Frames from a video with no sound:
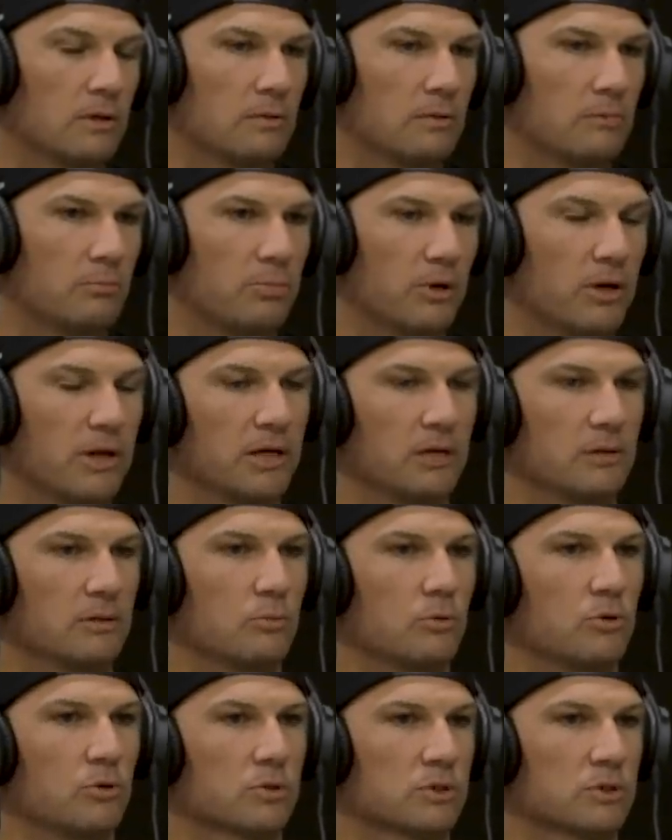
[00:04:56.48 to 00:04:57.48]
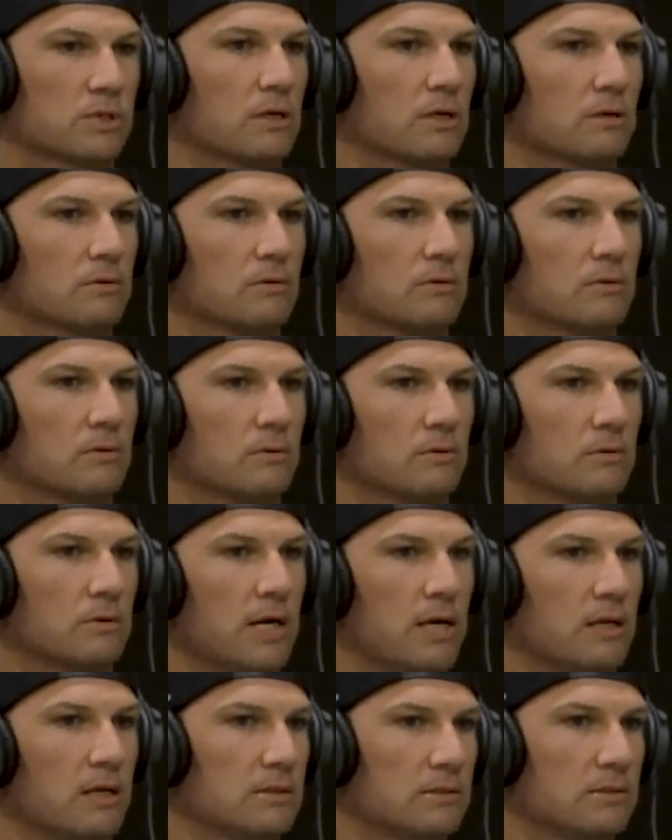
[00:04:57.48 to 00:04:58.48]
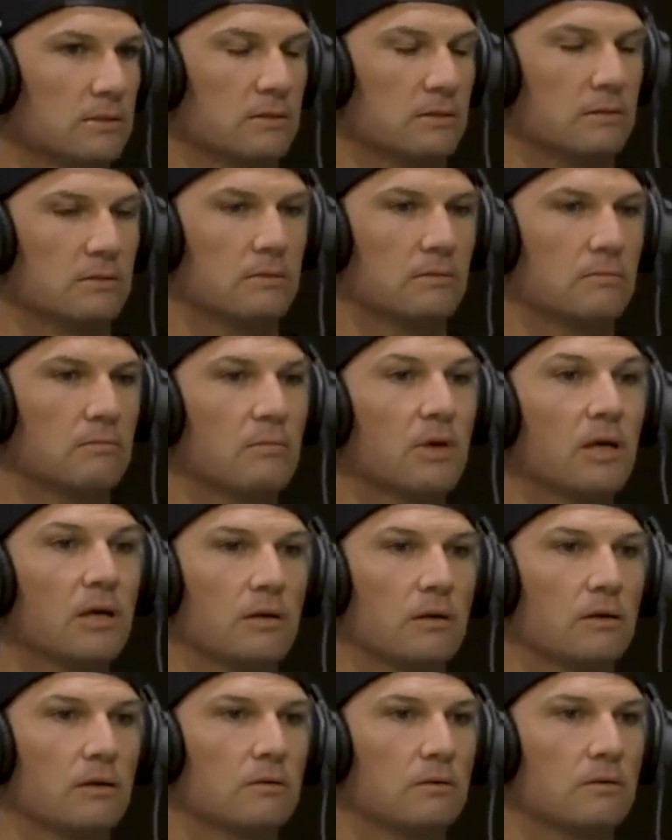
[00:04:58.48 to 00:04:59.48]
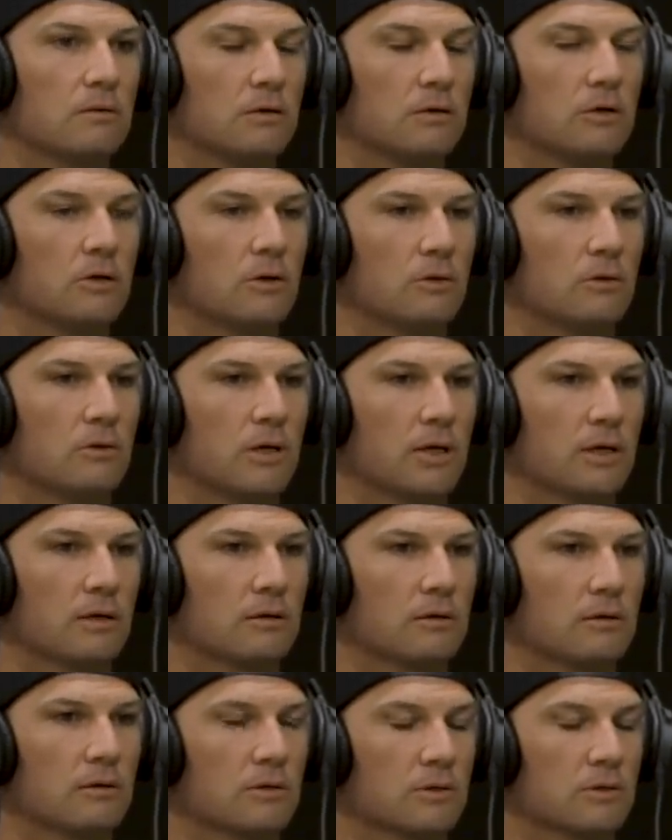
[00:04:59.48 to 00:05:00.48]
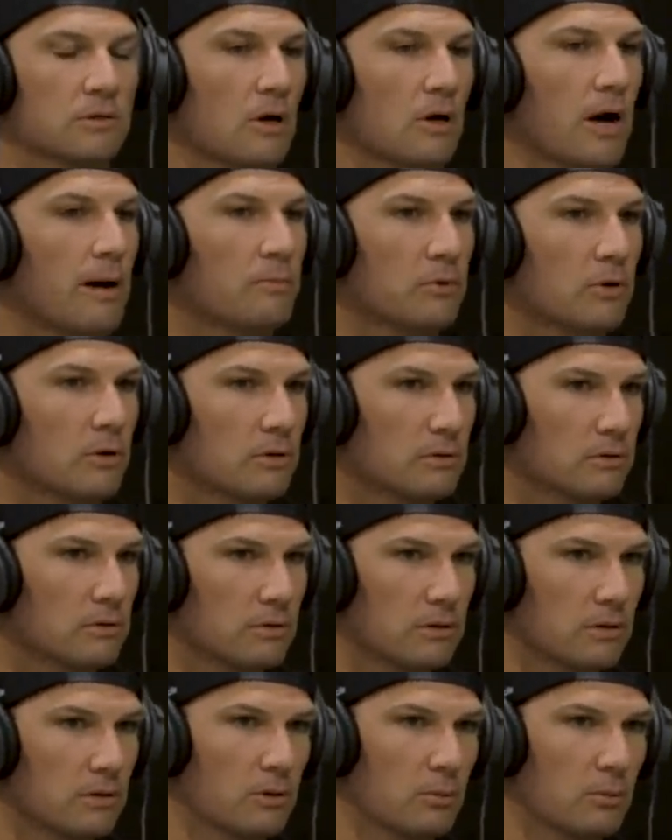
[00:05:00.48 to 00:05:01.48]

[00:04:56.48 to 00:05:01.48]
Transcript: buying the motorcycle that isn't me, you know, like because I'm not the